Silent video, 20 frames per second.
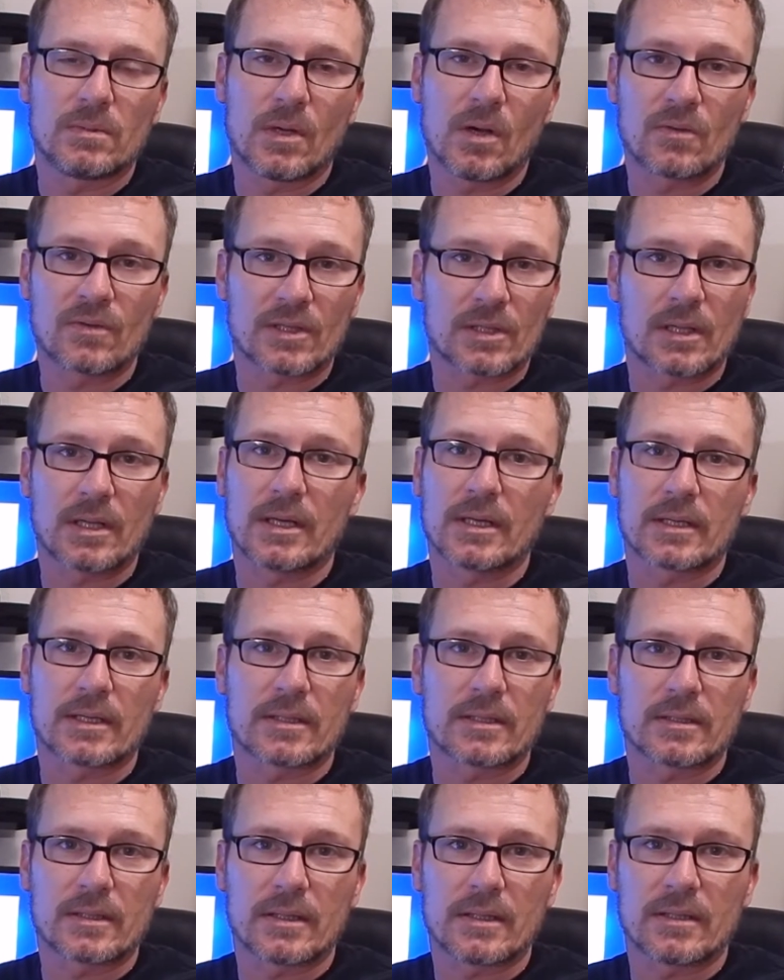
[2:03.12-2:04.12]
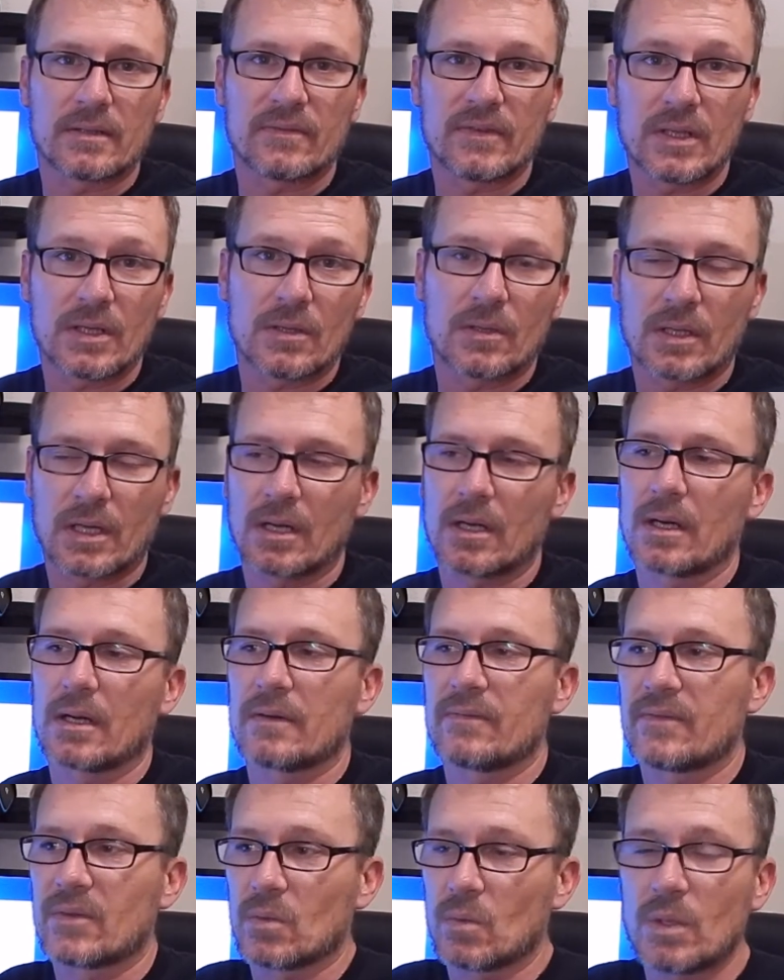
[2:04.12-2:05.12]
overclock a video
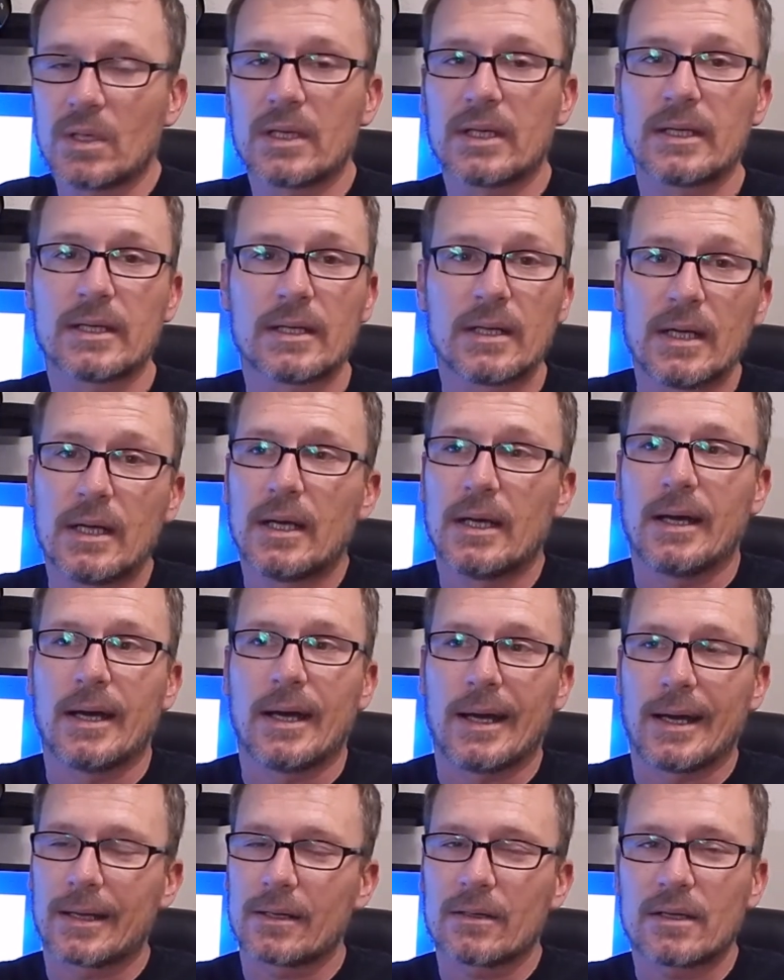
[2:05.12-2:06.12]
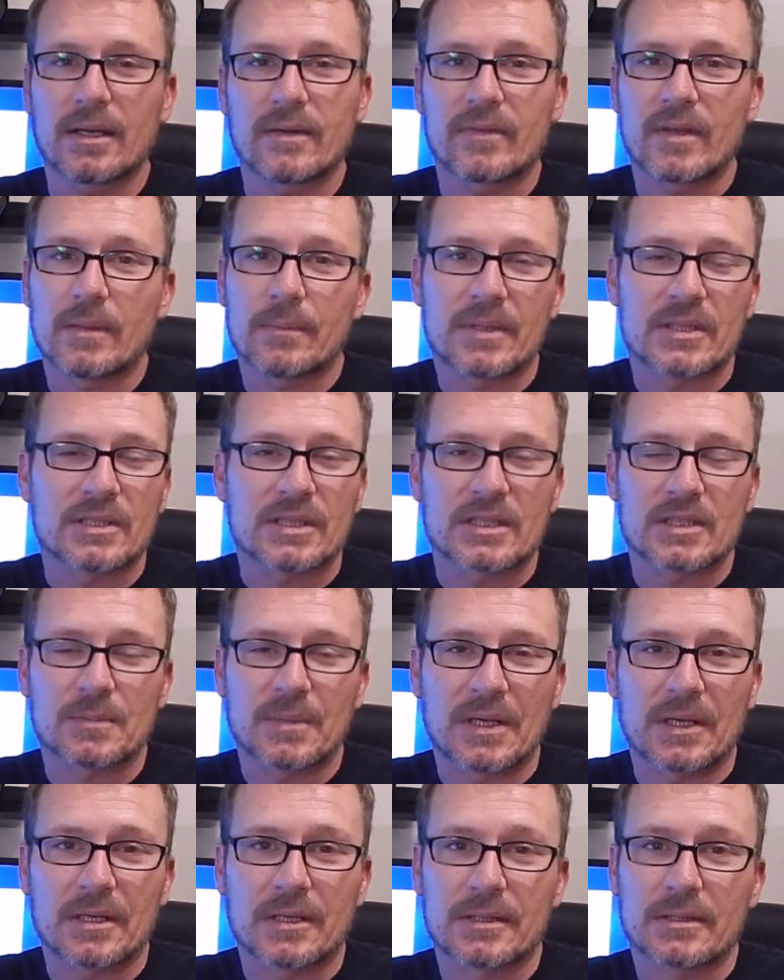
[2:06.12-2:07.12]
card. For one, I don't have that much
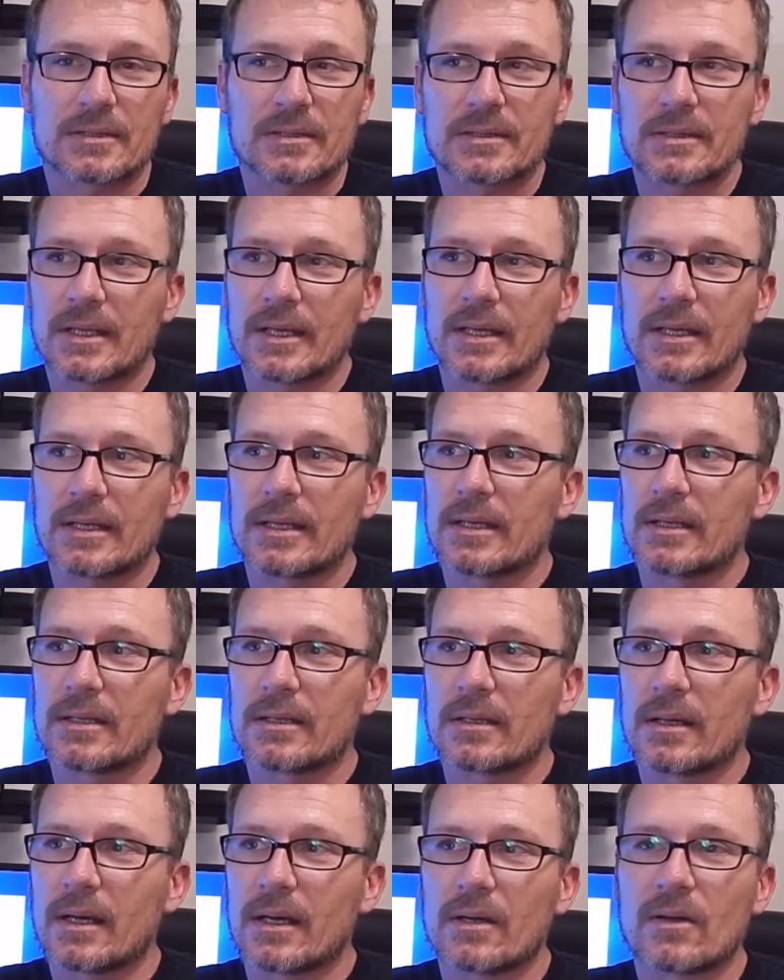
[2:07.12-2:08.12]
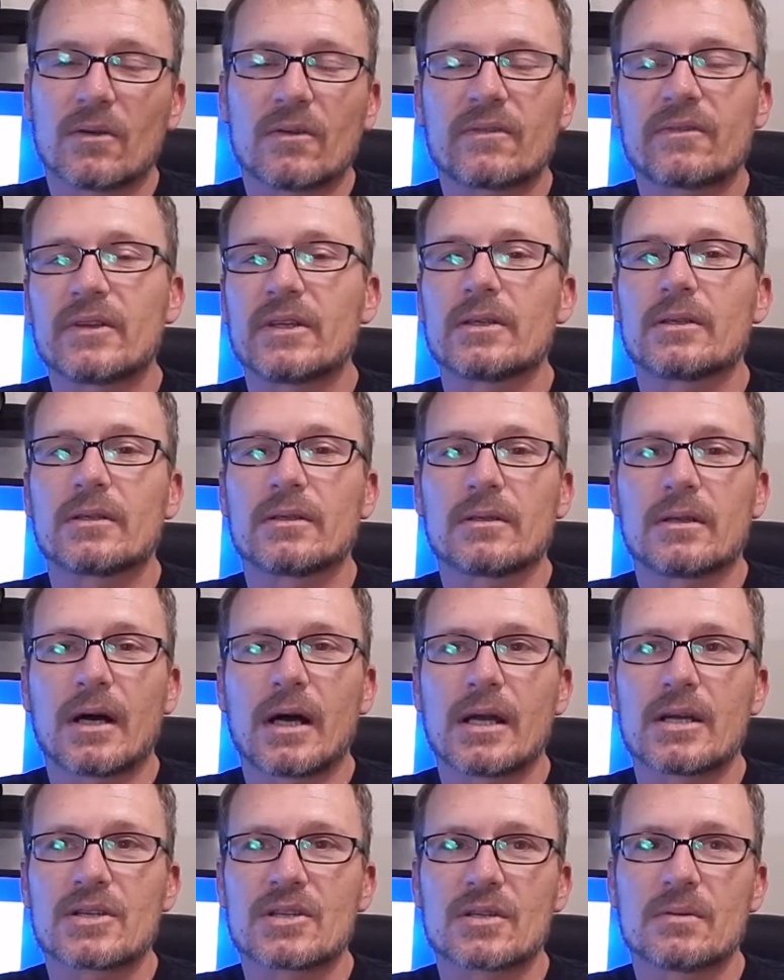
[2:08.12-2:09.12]
experience and I don't feel
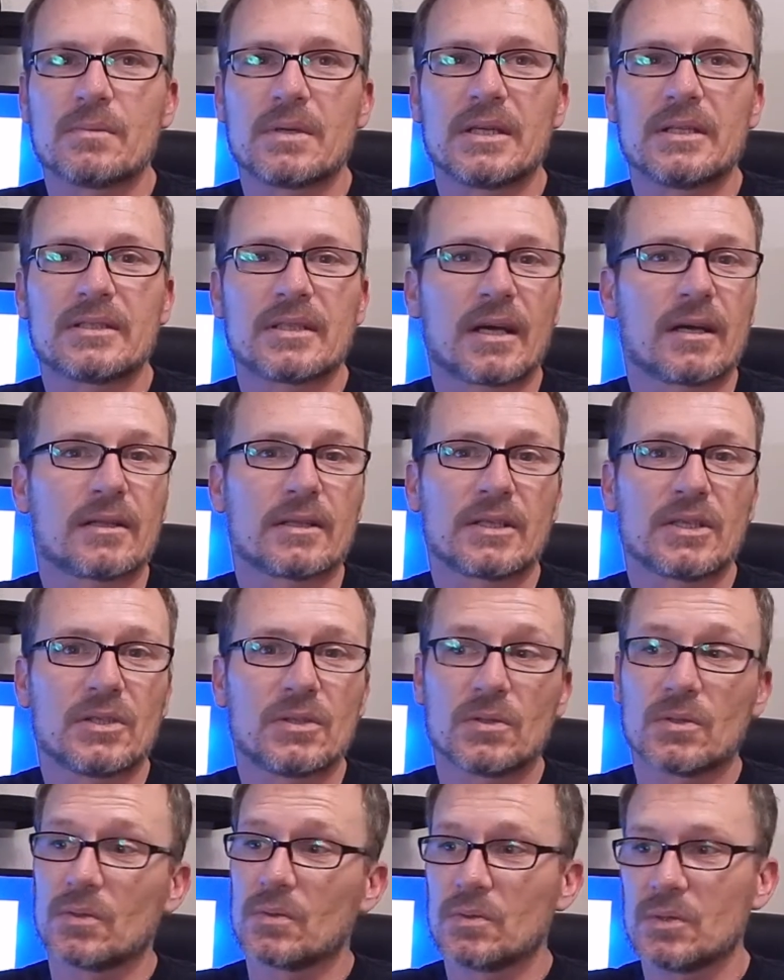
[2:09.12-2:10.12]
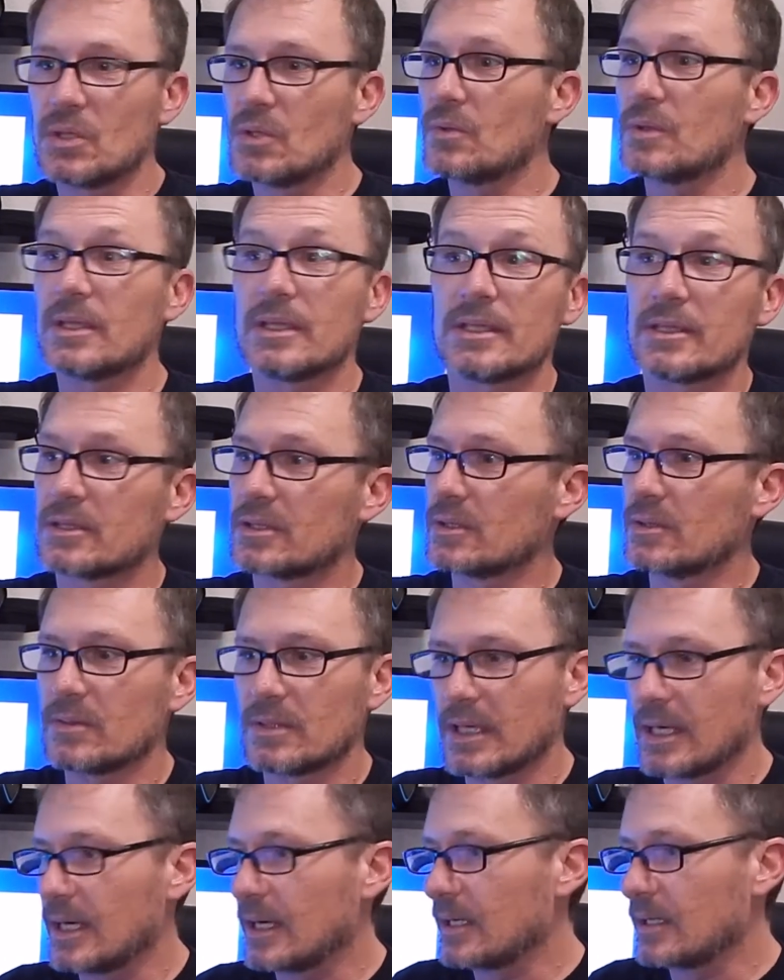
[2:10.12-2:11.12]
I should be telling you do this, do
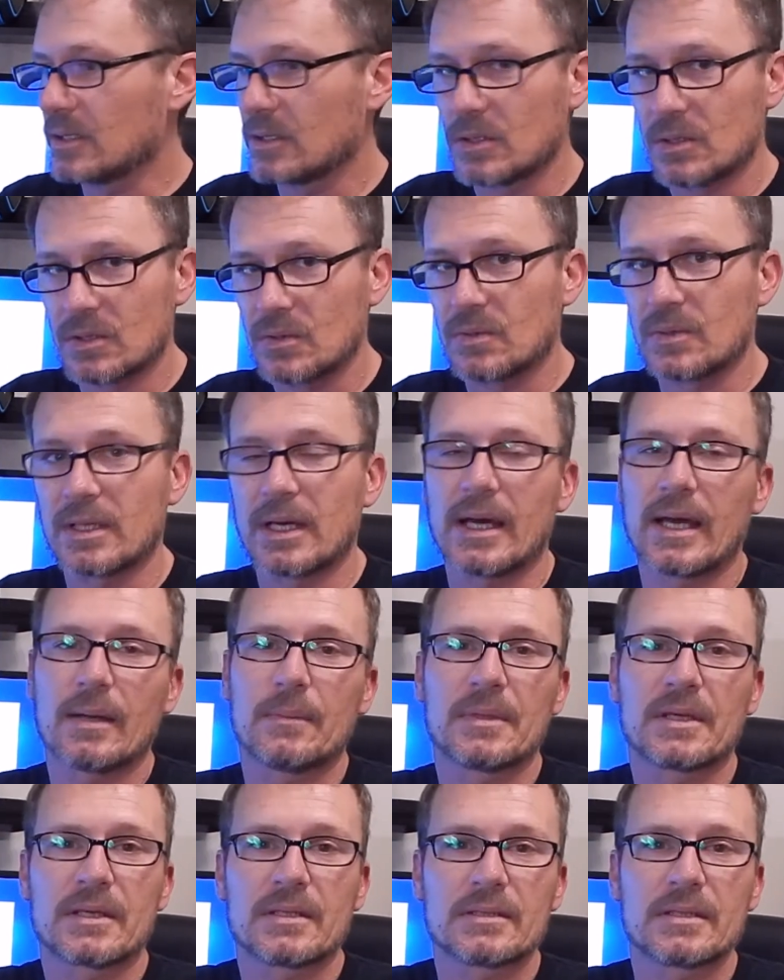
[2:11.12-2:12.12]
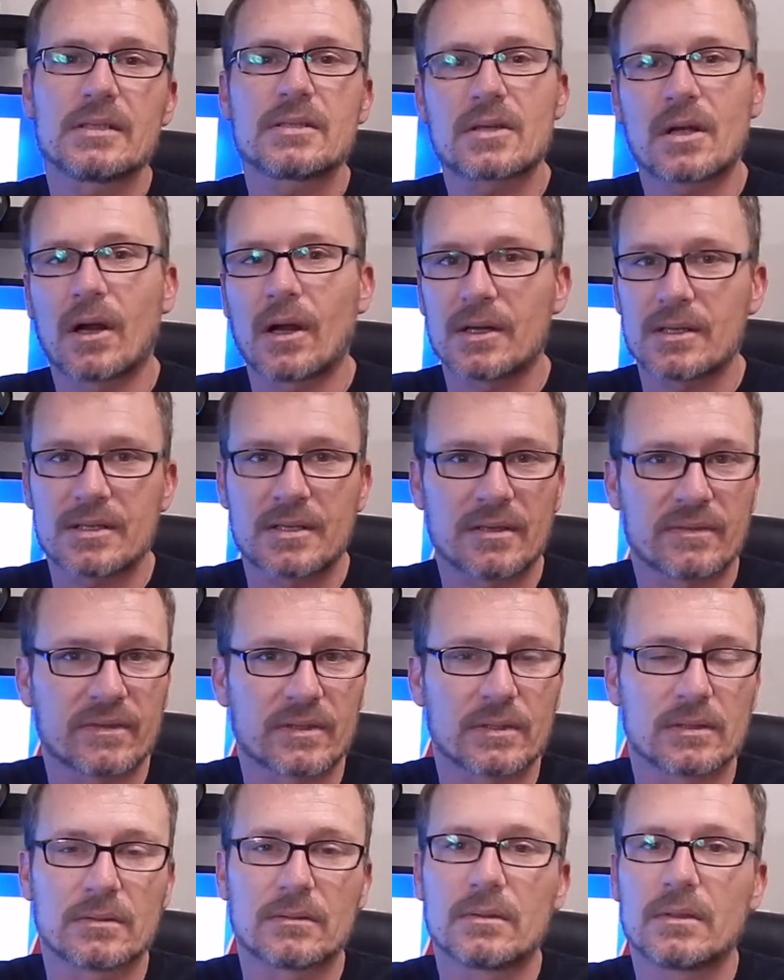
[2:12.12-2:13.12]
that, and do that, because each card's
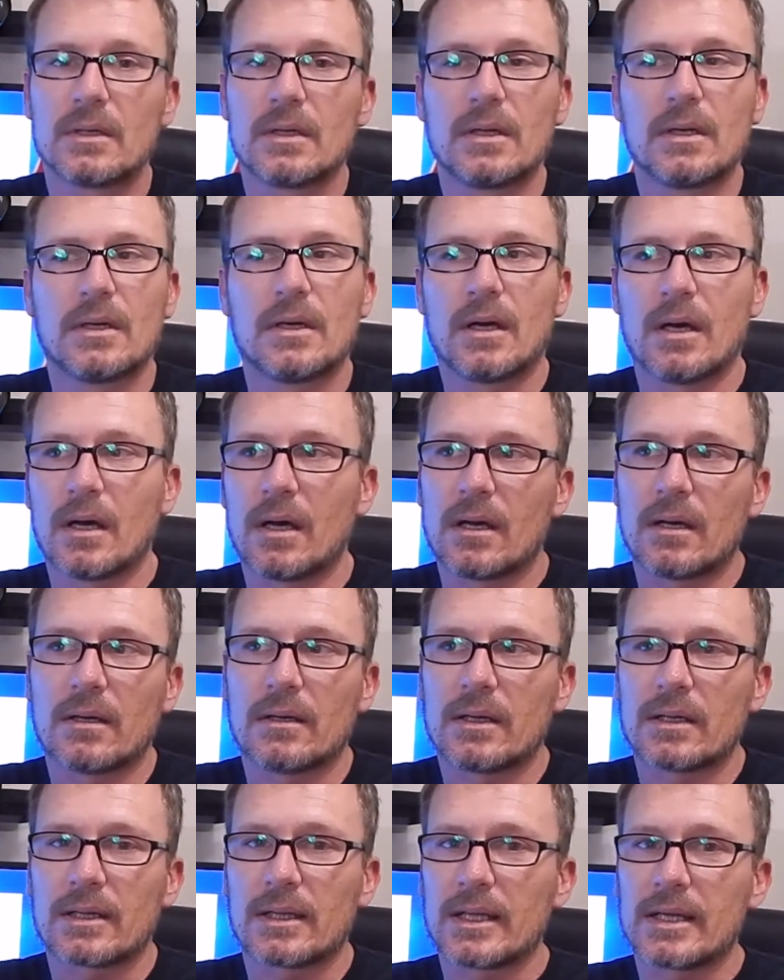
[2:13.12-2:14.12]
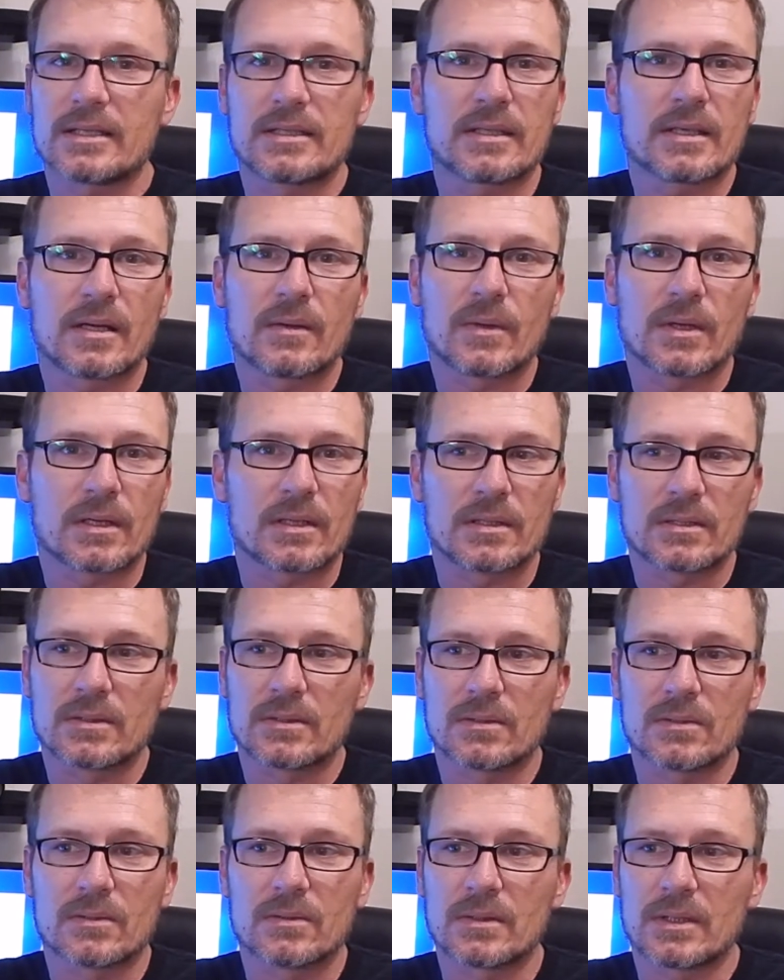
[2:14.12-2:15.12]
different, and the last thing I want to
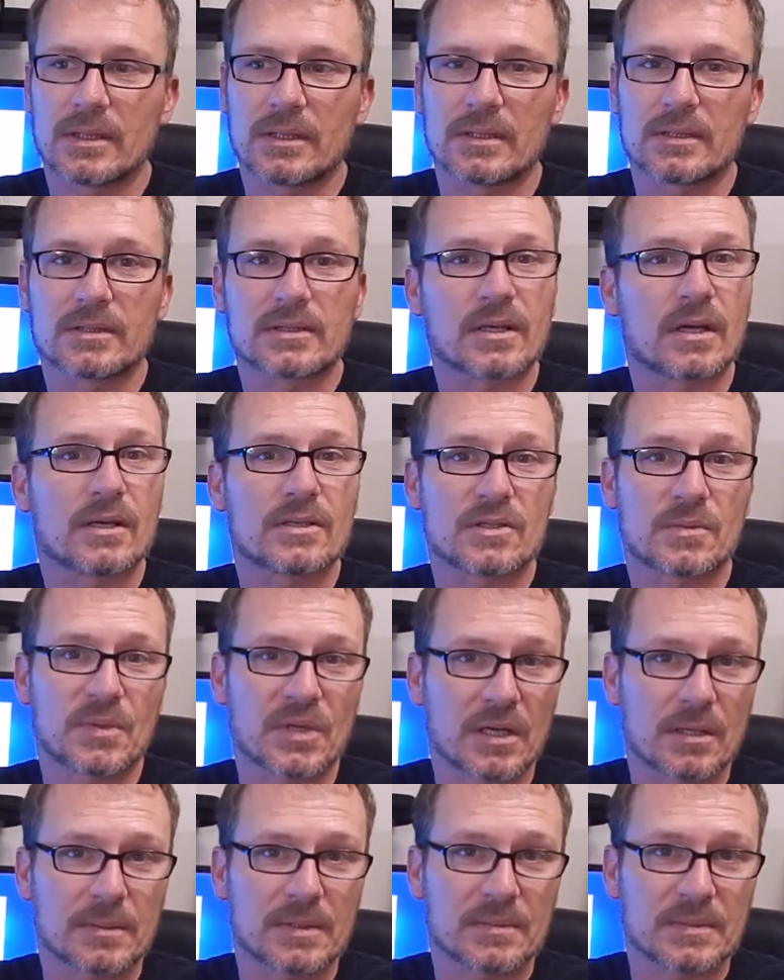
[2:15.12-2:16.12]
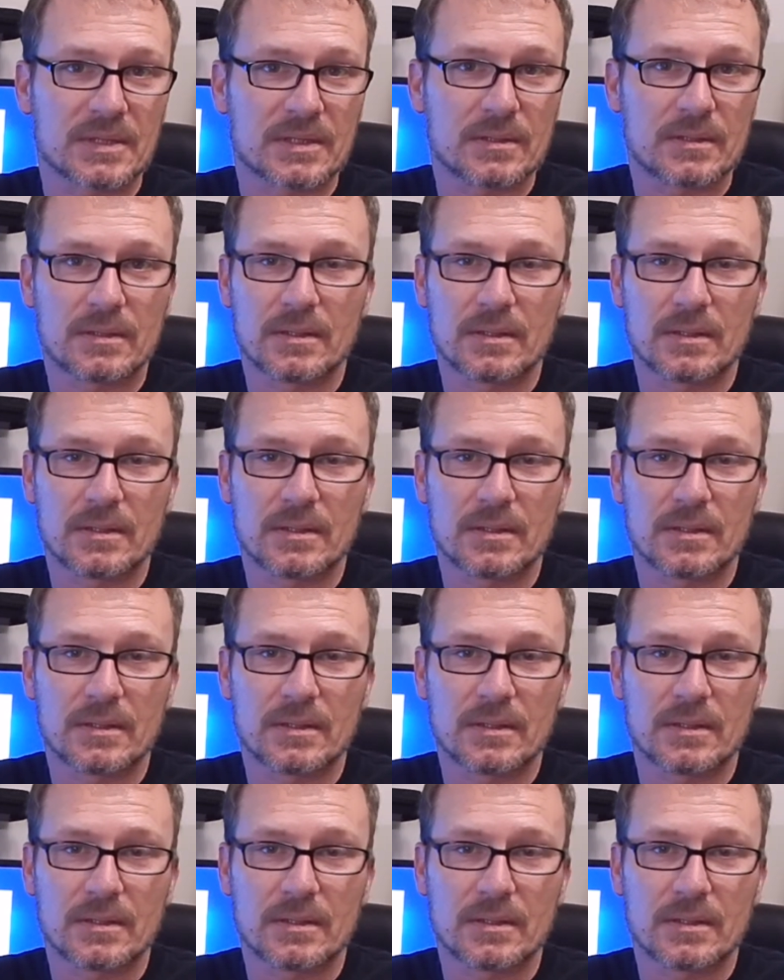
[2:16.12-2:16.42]
do is cause you problems.